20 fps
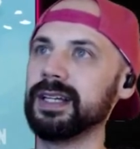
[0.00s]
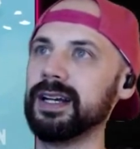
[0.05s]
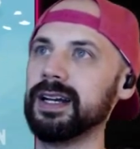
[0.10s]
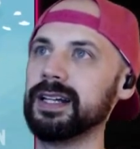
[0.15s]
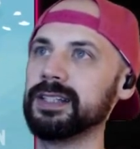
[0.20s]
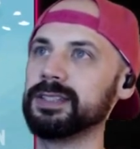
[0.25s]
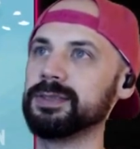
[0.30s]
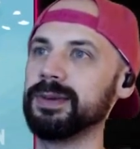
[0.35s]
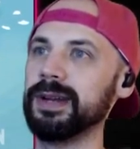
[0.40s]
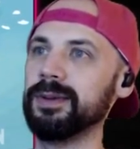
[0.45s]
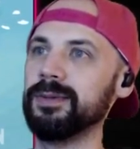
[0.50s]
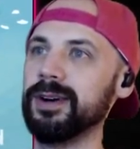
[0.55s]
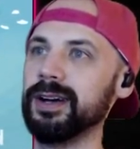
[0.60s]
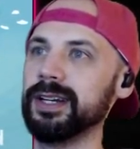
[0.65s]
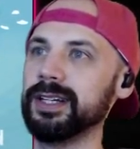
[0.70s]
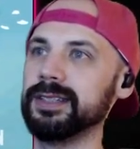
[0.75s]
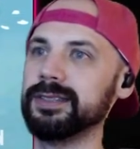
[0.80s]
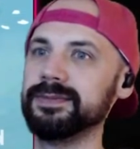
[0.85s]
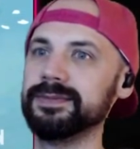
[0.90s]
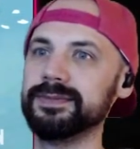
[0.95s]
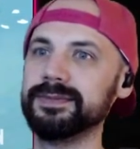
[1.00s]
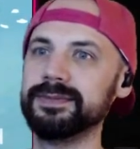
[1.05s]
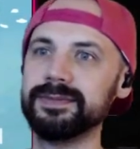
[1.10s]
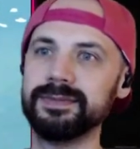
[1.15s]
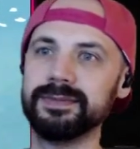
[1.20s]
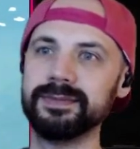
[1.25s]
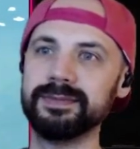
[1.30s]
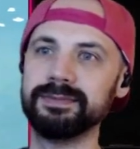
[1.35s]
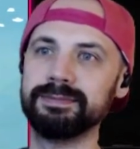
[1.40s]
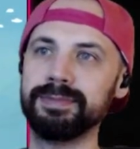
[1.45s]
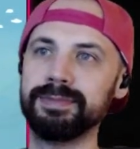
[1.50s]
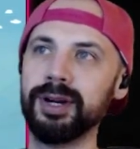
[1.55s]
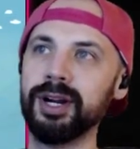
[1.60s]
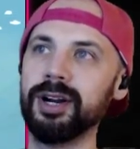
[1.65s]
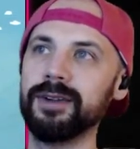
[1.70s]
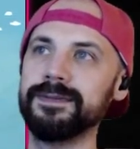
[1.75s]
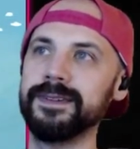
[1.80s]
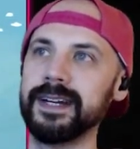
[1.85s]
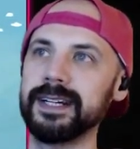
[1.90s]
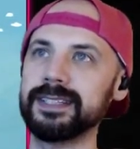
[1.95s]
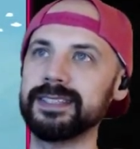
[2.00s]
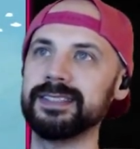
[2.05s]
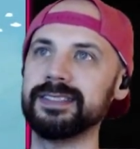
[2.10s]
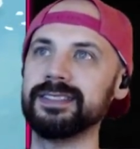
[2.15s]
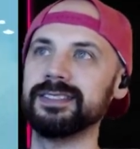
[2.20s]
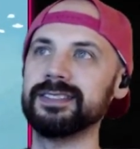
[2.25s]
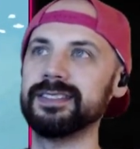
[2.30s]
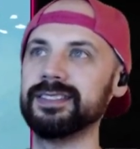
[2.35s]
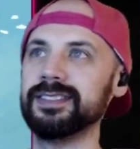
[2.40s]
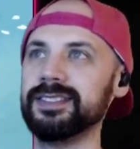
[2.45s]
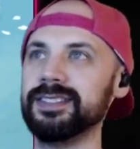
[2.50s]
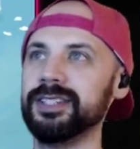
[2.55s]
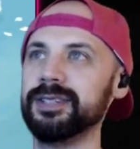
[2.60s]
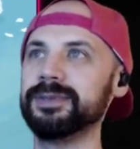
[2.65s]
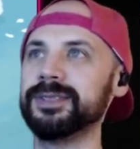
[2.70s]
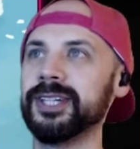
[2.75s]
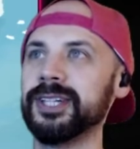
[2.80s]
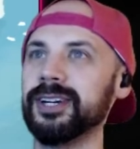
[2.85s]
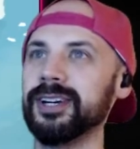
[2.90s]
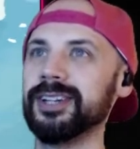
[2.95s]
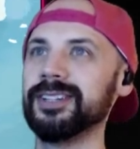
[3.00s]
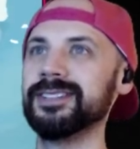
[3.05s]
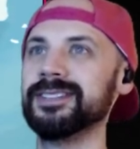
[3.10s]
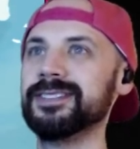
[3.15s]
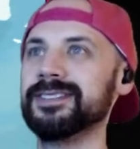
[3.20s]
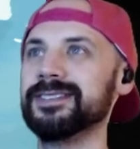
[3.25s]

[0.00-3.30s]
That's what I wanted. Perfect. U-turn.